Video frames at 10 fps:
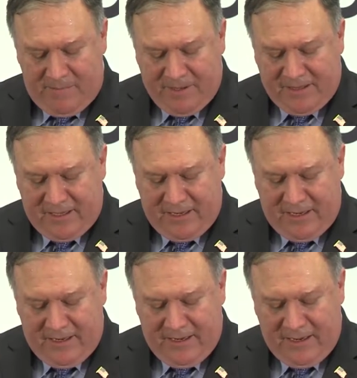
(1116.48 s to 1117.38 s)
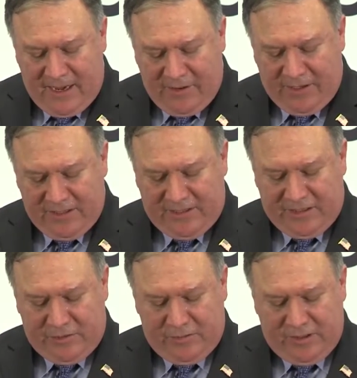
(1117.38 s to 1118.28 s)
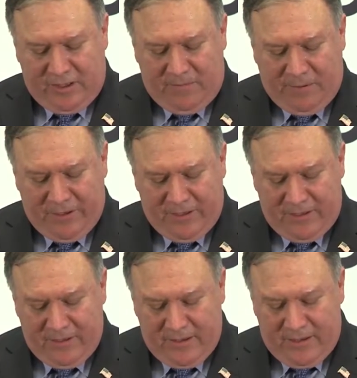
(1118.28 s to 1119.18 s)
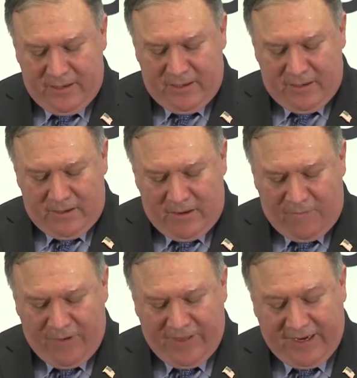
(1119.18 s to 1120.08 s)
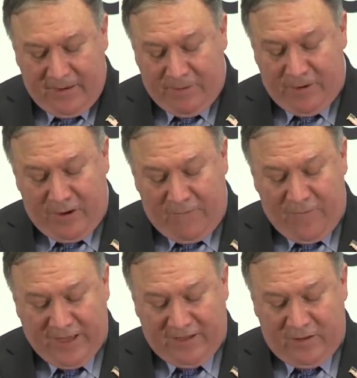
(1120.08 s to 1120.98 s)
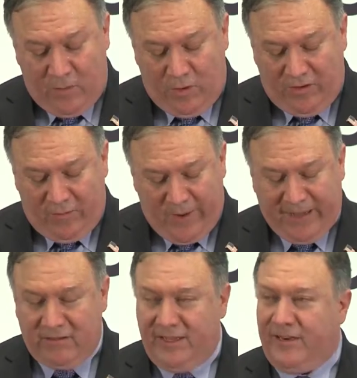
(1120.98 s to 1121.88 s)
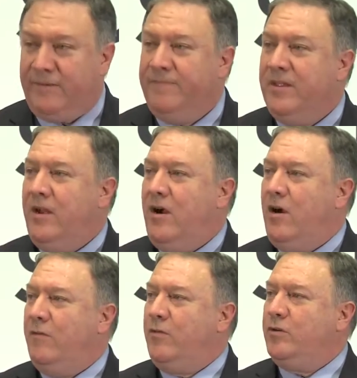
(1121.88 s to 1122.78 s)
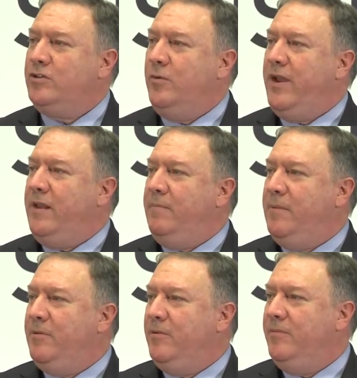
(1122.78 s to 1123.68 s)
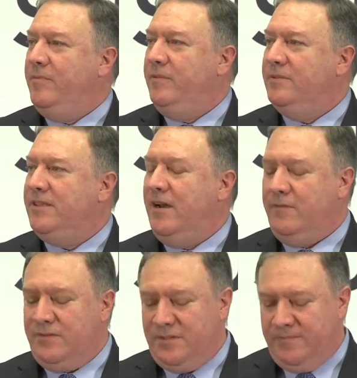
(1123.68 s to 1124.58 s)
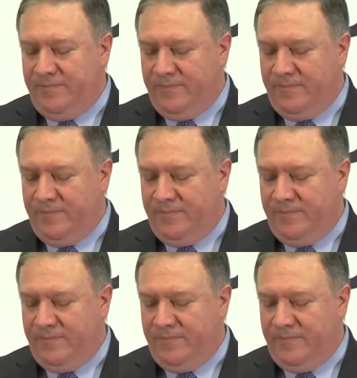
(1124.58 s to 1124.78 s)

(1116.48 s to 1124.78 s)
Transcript: But the other constituency that can put no faith in the words of Iran's leader are, of course, the Iranian people themselves.